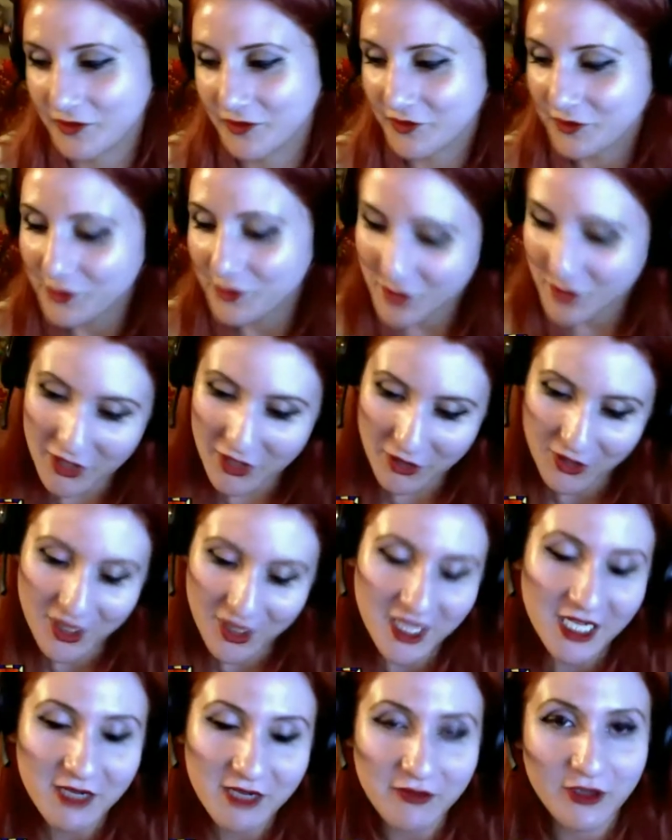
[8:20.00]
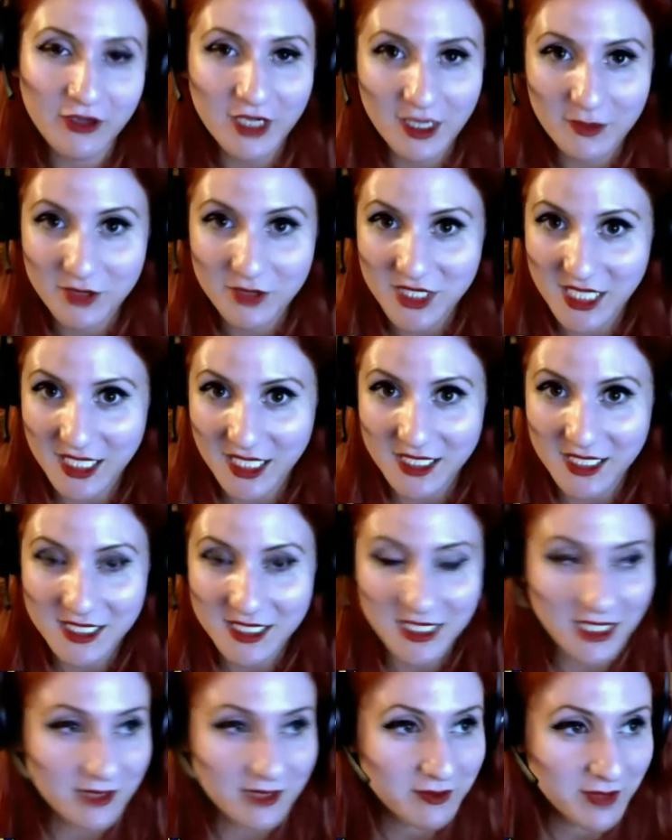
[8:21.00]
made her think for a couple seconds
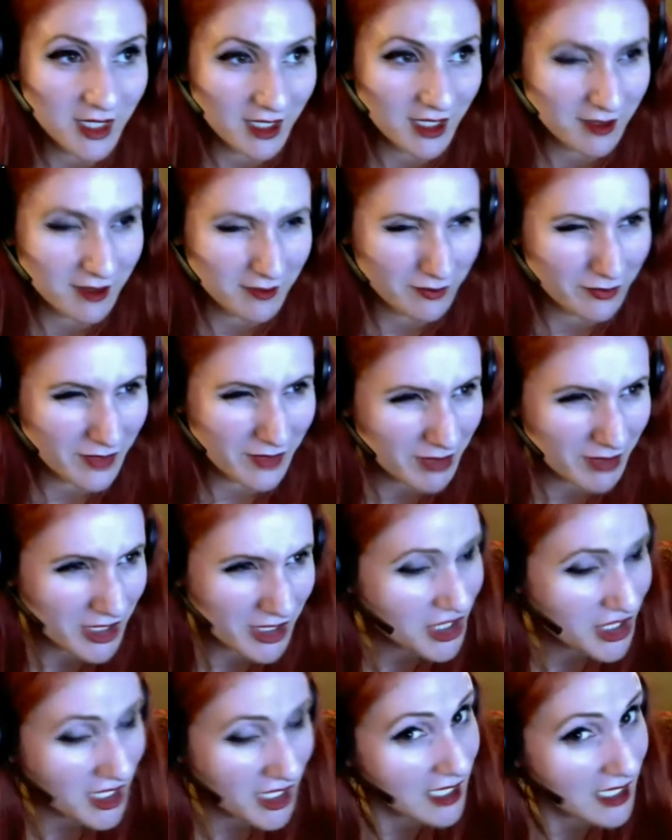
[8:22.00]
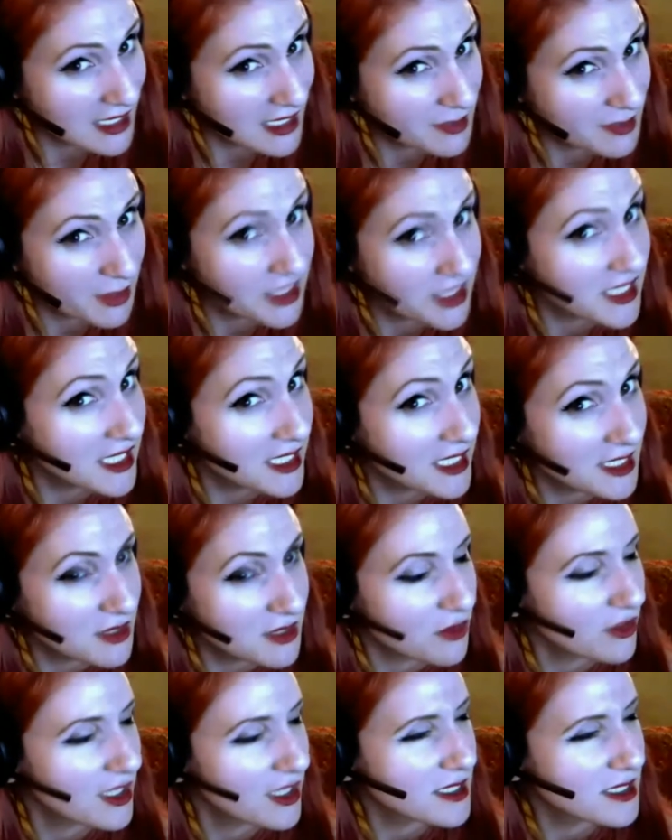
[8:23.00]
that maybe she had a spontaneous
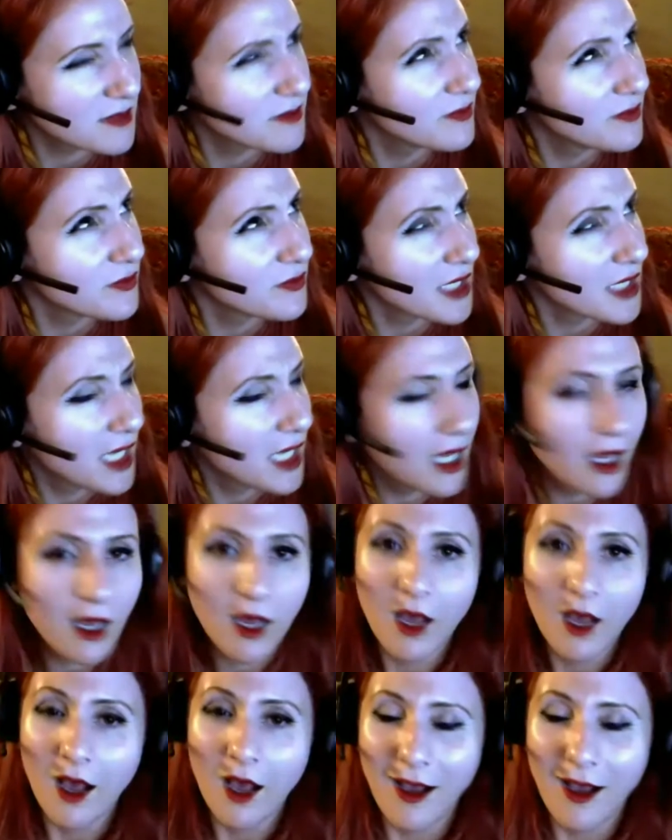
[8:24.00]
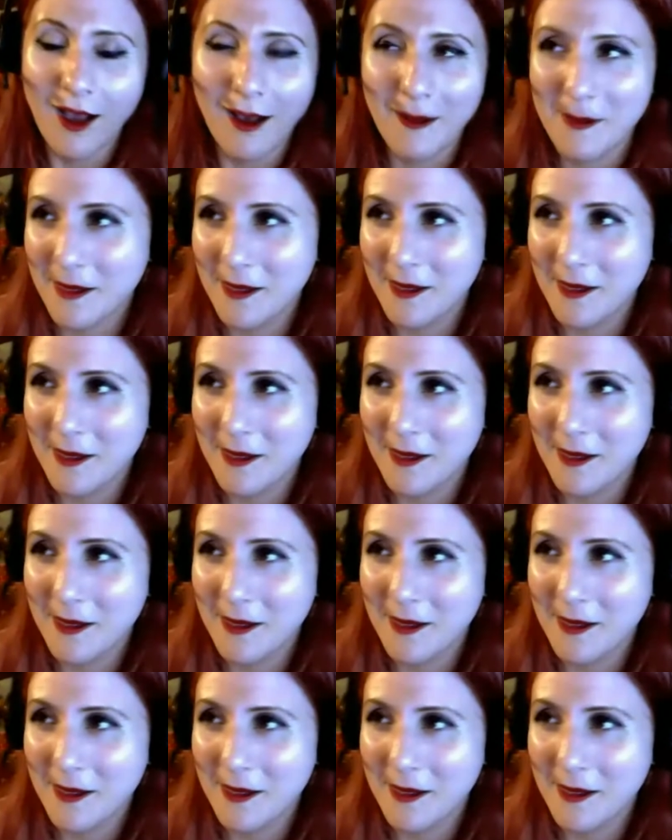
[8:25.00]
orgasm. And